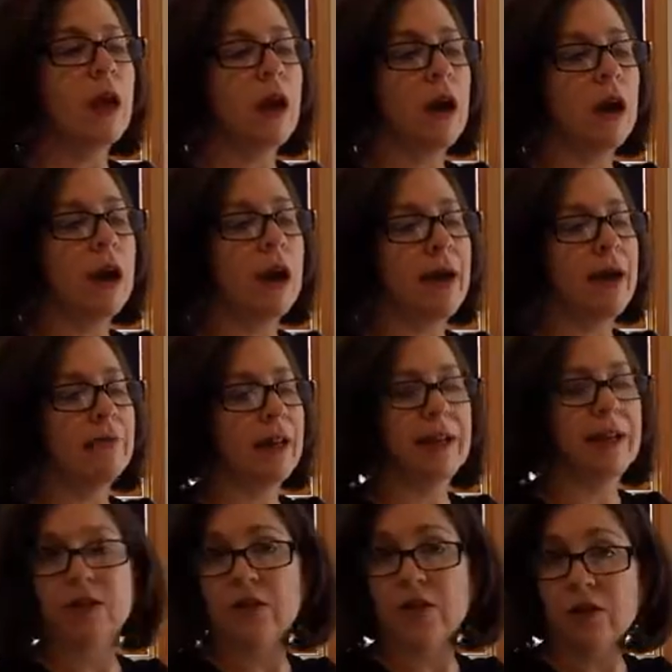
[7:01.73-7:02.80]
have like
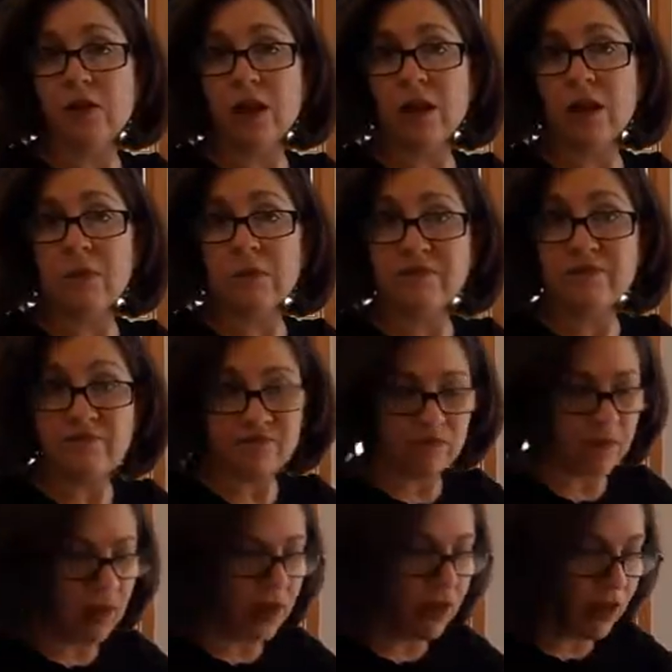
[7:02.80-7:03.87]
a snow globe
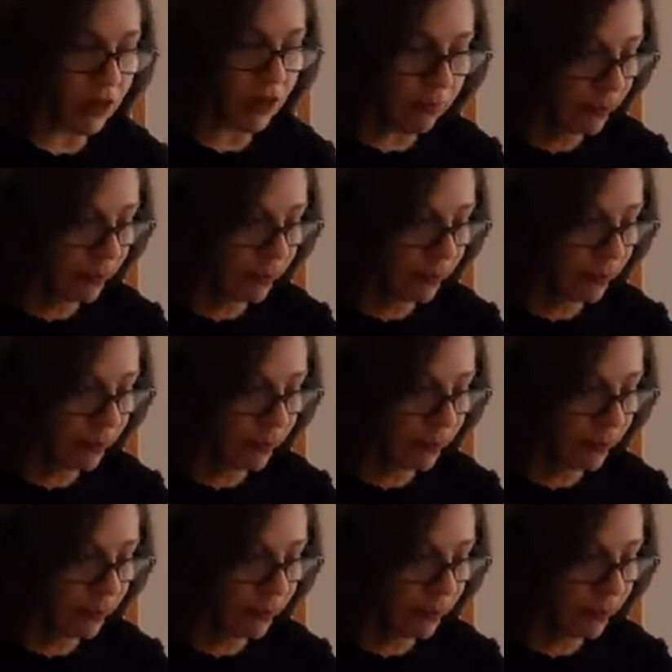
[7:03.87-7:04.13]
in here, but